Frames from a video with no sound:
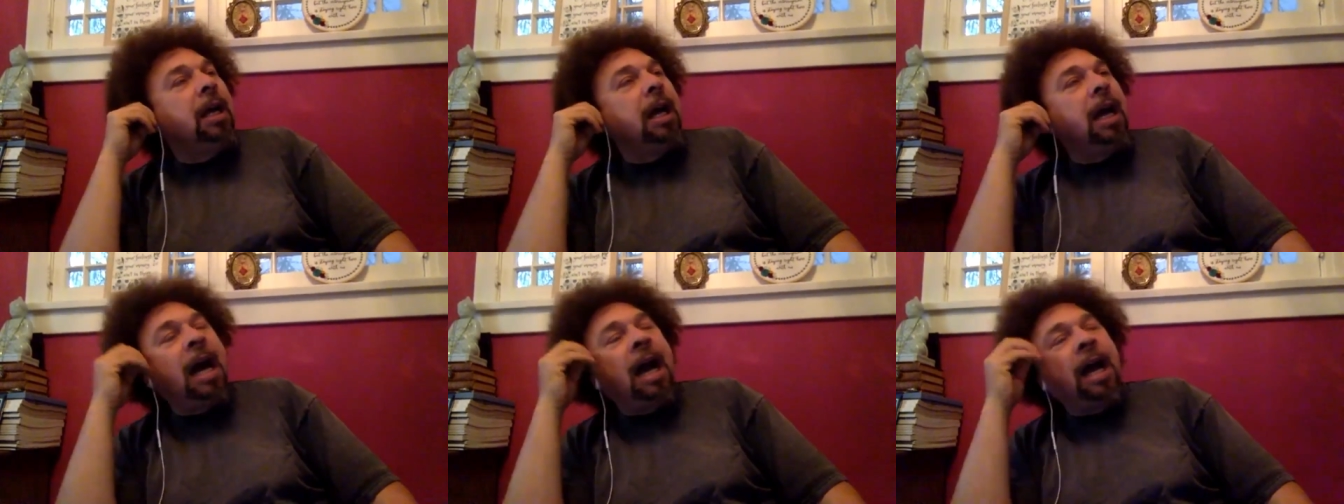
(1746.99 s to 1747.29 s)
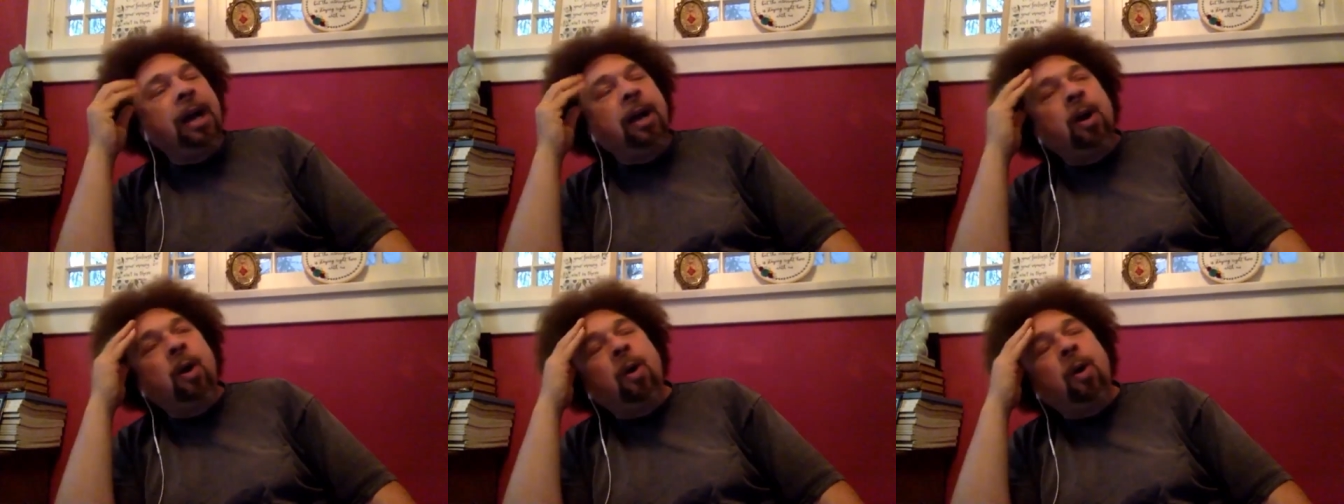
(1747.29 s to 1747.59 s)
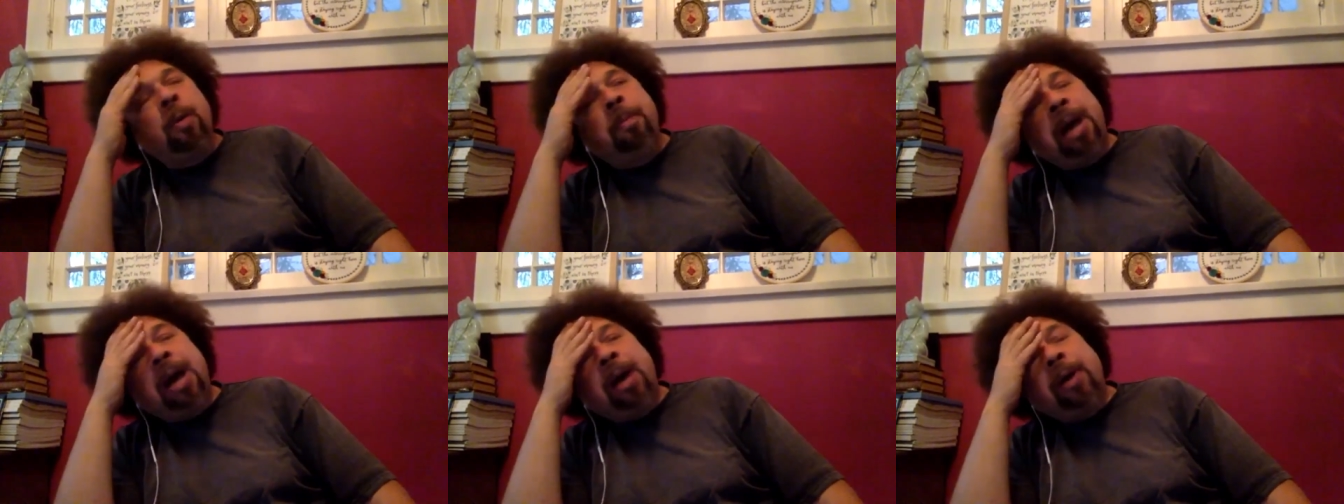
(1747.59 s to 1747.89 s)
I go
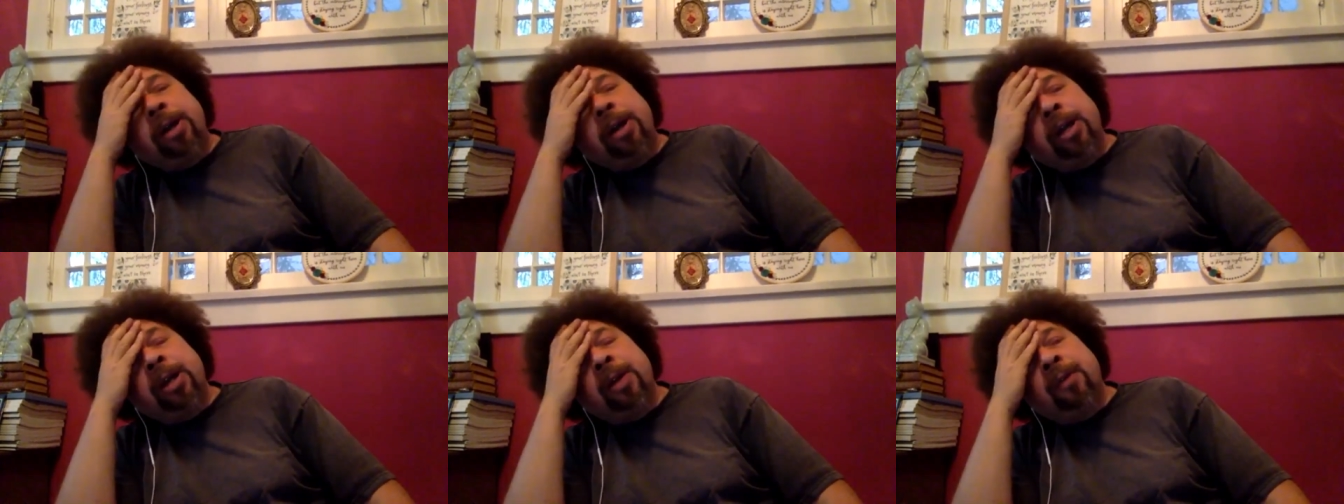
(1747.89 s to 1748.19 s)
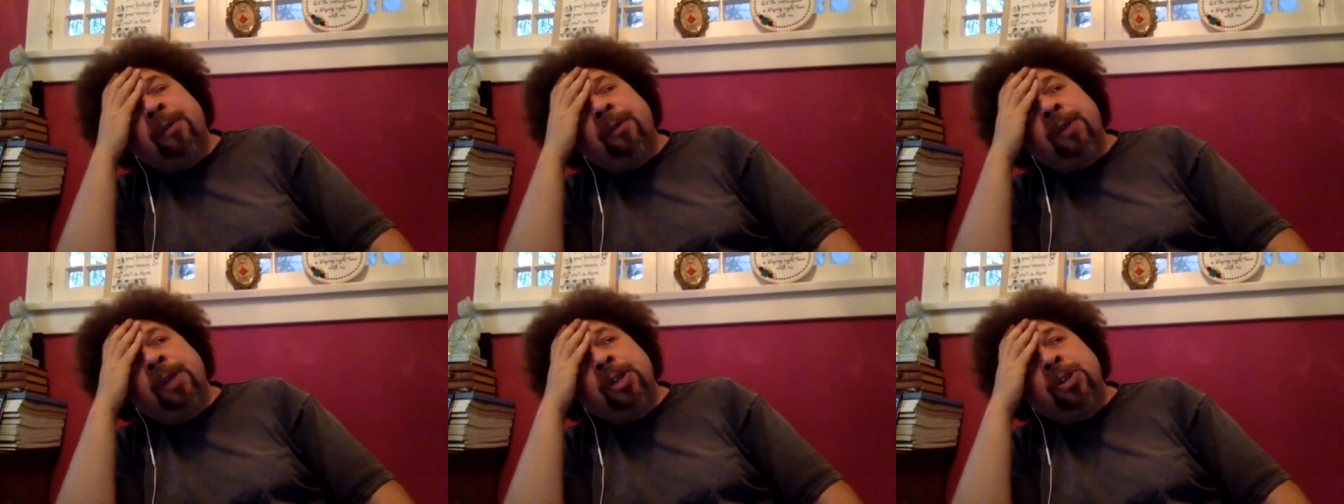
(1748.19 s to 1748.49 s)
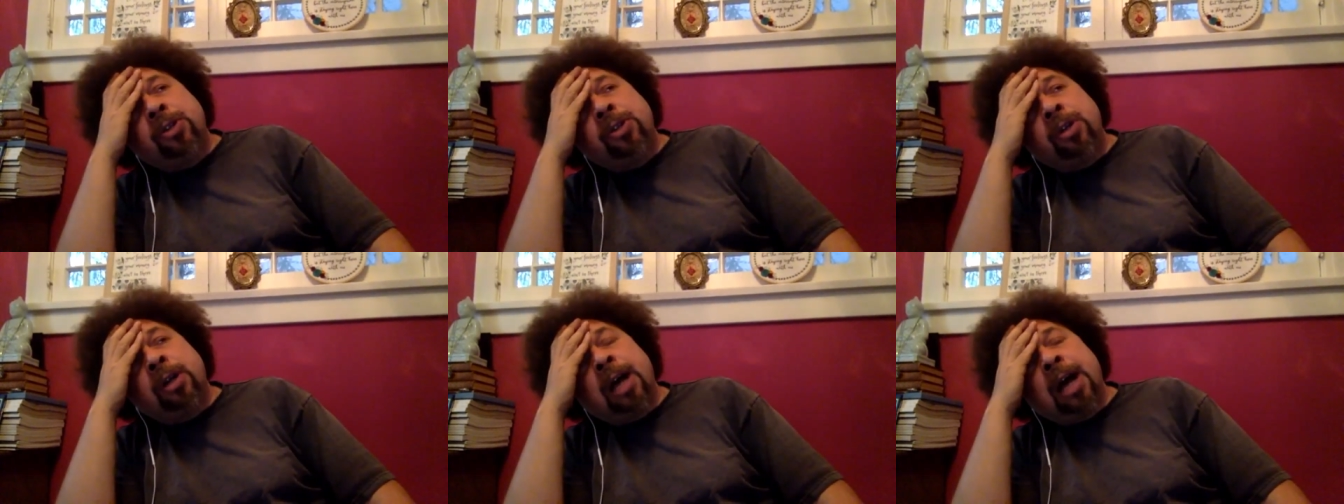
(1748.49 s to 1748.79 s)
about it in a
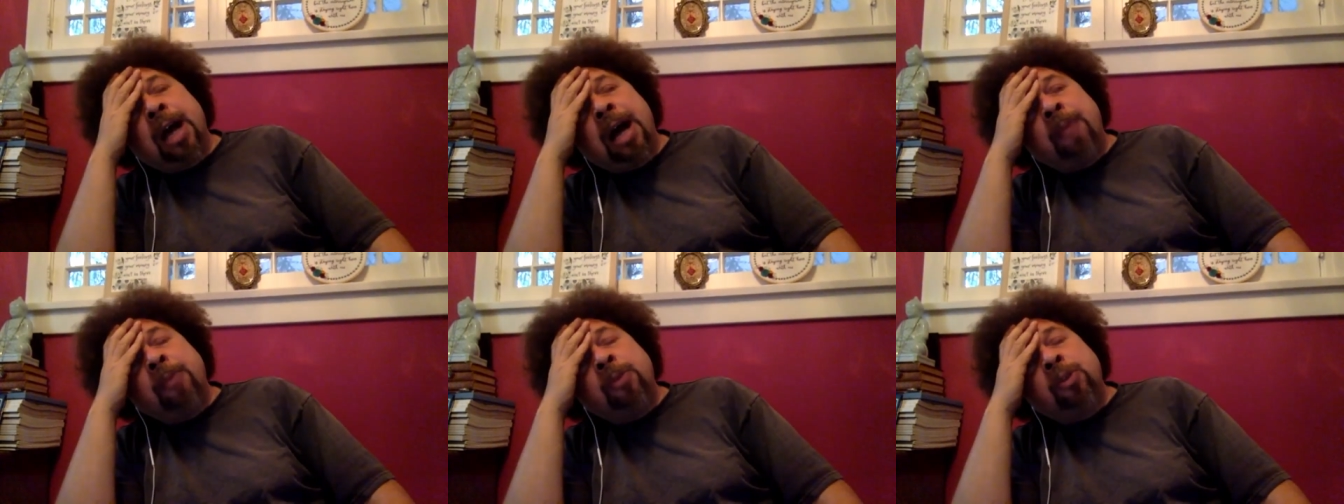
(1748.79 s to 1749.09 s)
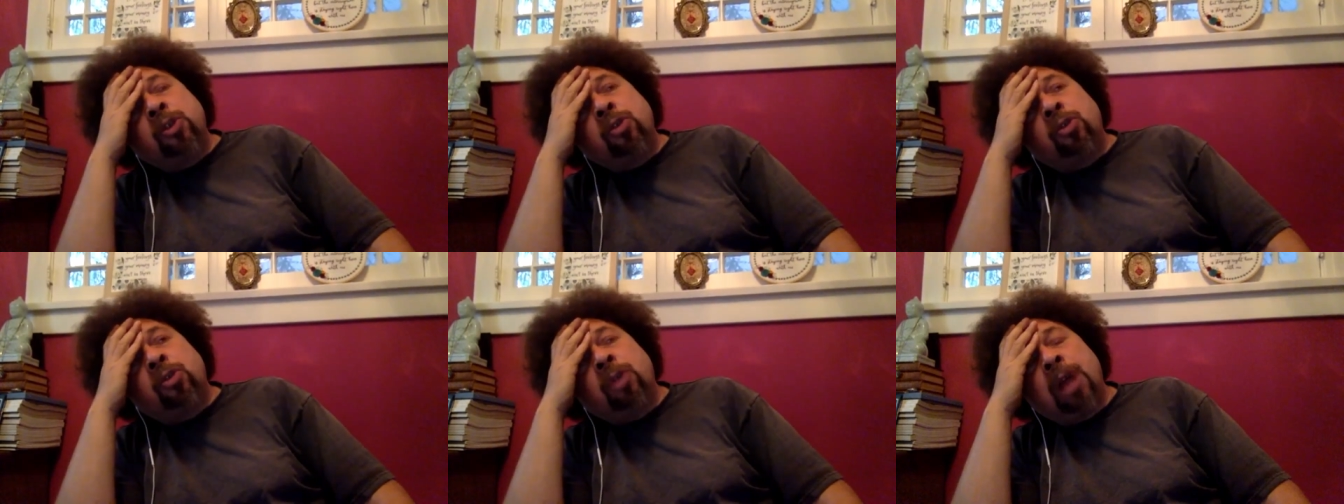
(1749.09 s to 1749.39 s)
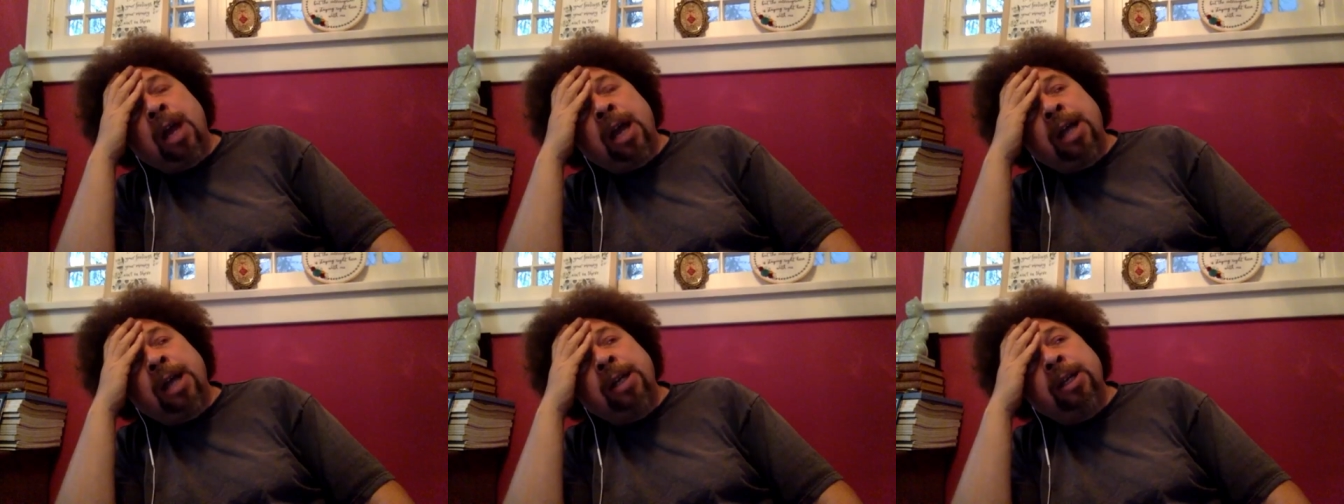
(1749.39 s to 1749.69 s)
feature, I'm
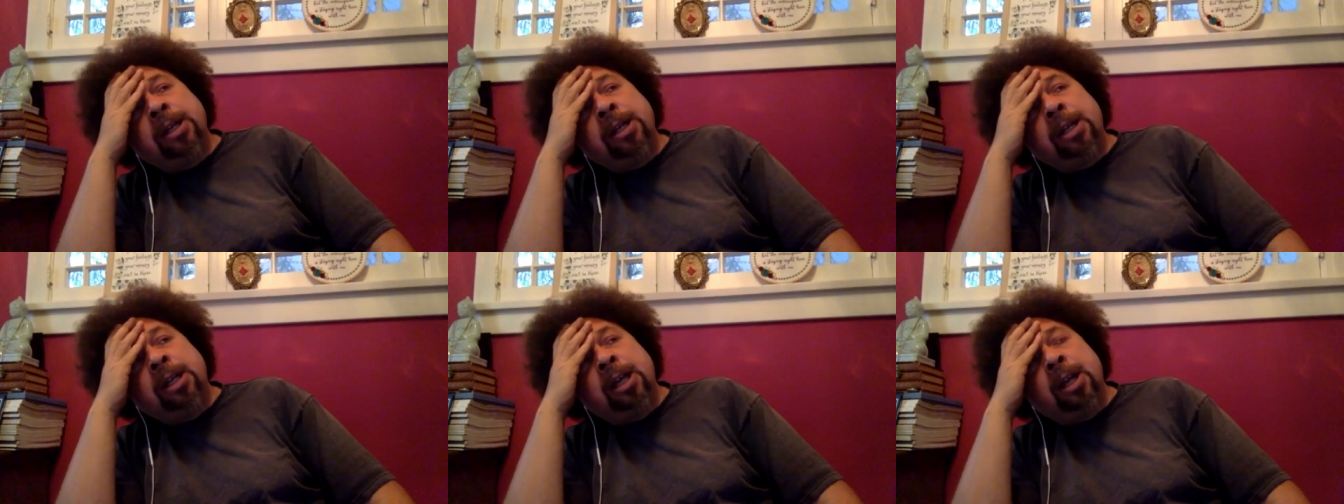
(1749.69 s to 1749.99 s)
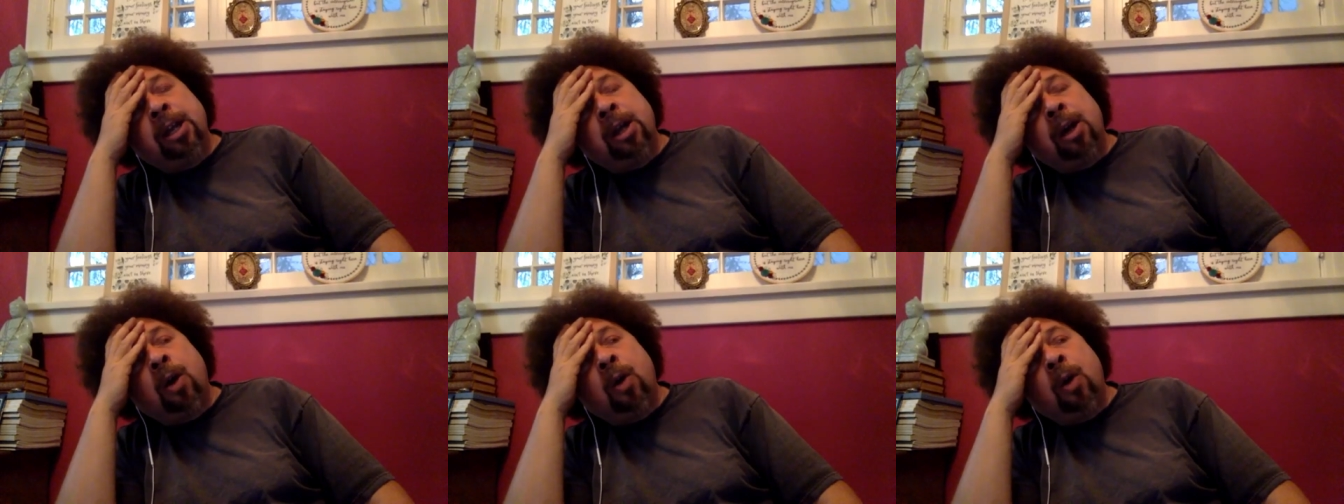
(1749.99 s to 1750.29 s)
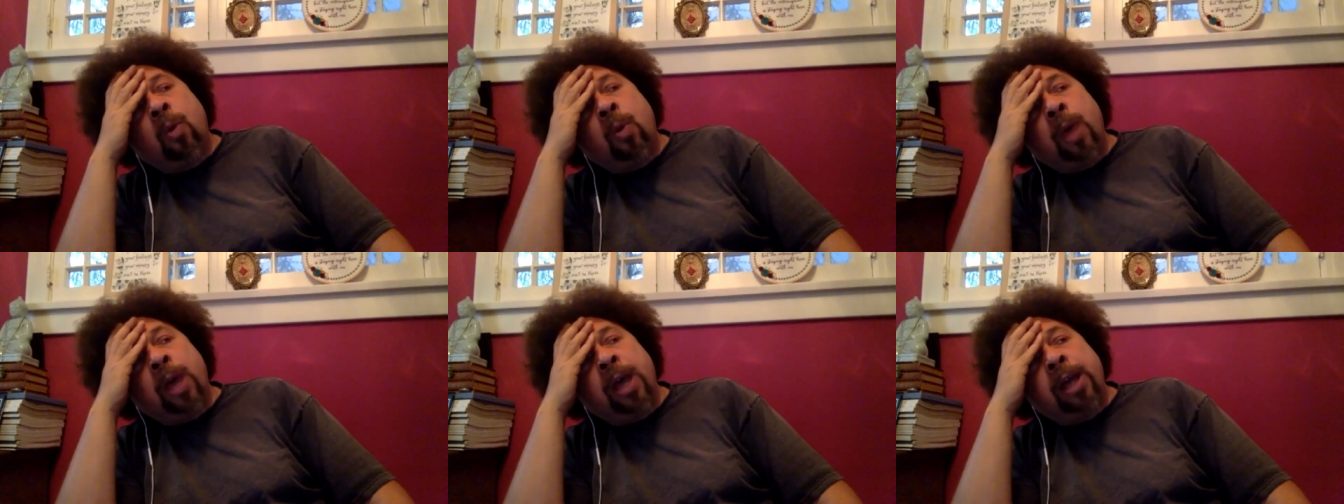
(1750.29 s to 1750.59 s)
trying to get
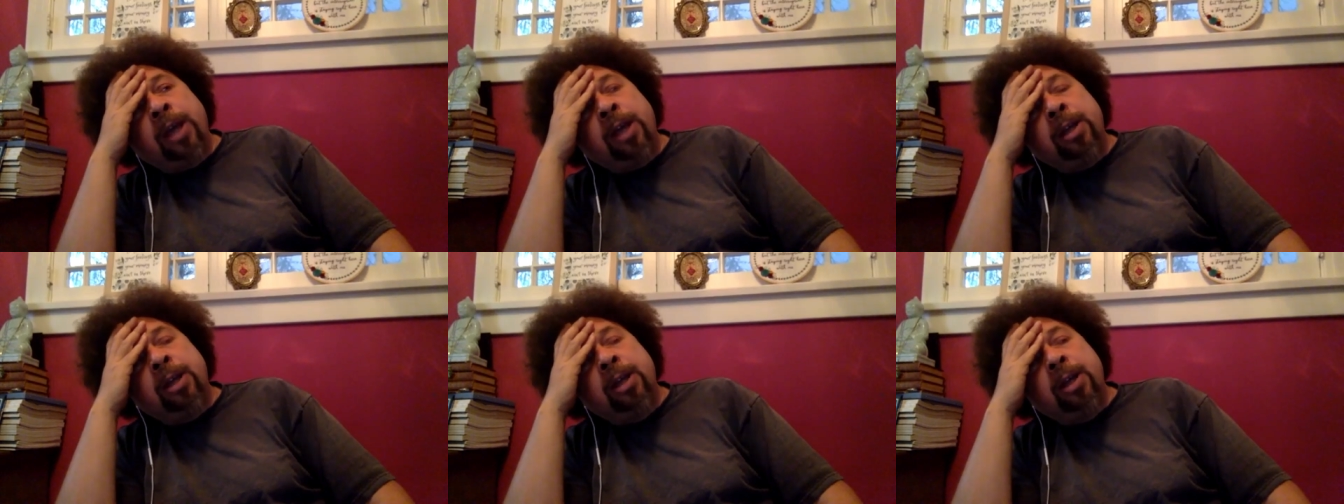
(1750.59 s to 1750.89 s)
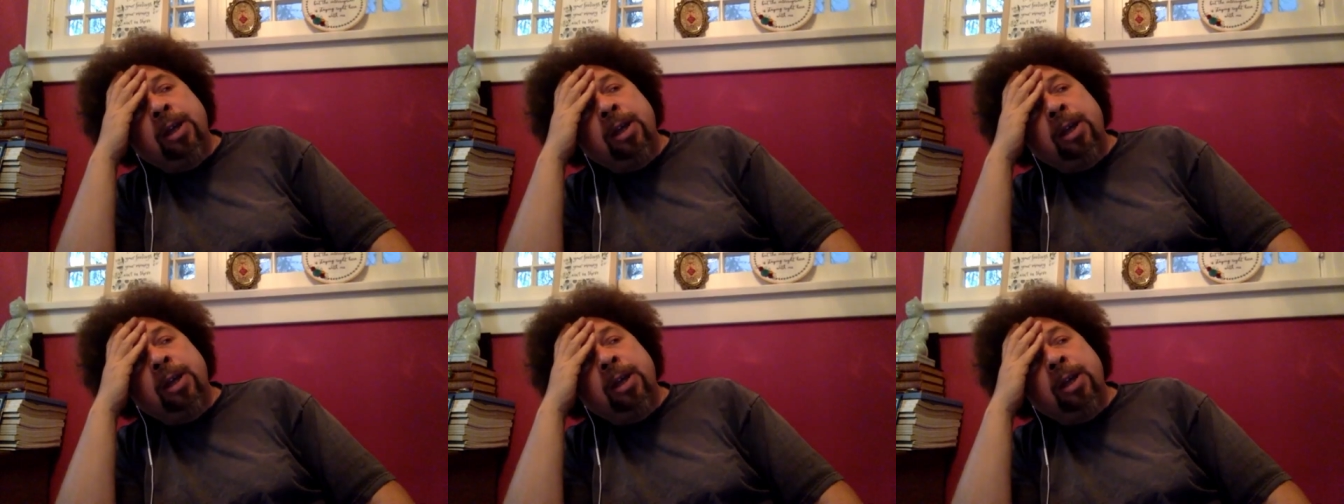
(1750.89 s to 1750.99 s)
away